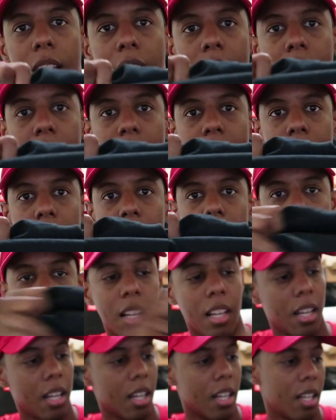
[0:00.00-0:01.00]
and then it says,
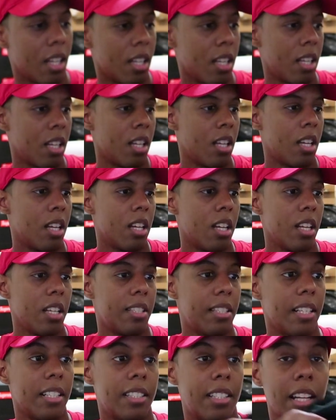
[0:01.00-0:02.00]
uh,
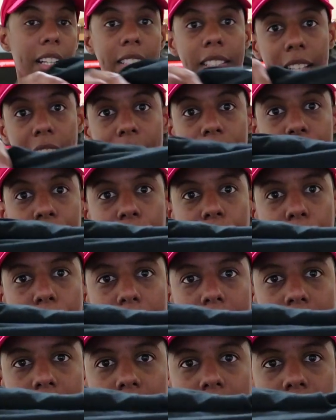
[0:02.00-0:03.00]
since 1994,
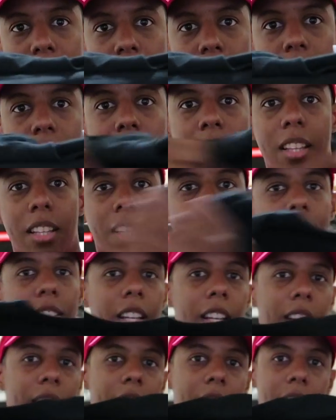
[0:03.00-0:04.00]
basically. The, and there's
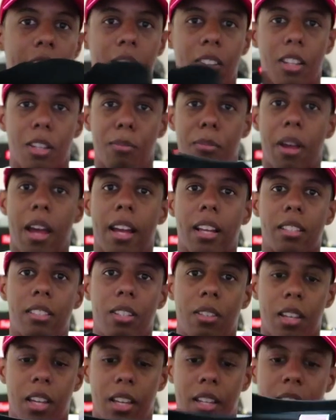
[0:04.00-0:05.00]
like nothing on the back,
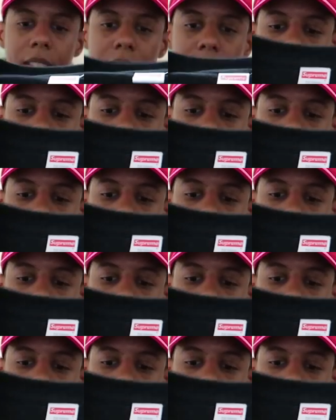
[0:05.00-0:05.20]
so yeah.